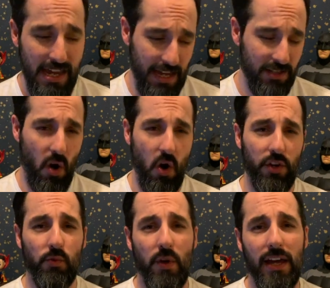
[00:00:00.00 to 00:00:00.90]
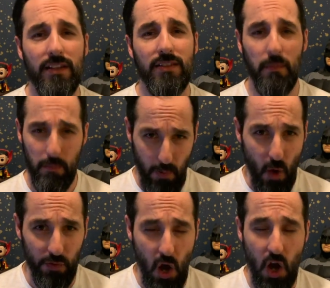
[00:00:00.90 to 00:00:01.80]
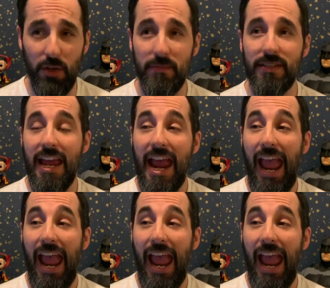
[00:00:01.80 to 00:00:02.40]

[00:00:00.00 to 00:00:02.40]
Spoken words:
He has arthritis in both arms,